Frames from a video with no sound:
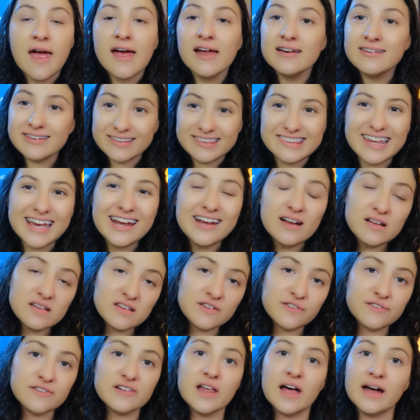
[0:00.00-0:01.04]
To say
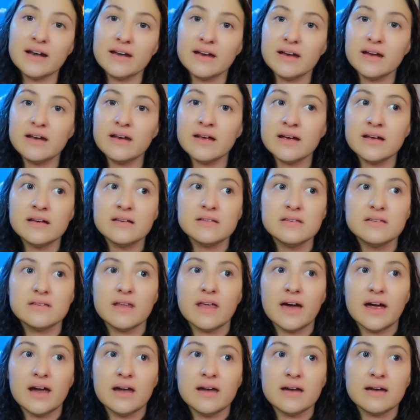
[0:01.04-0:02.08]
it's flooded is
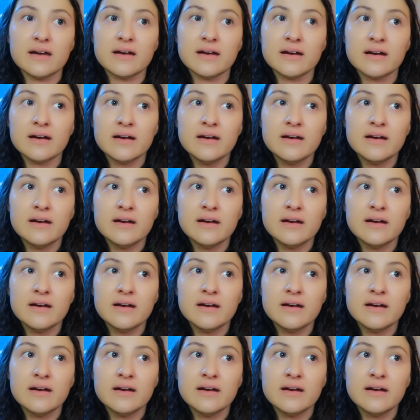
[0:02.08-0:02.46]
like,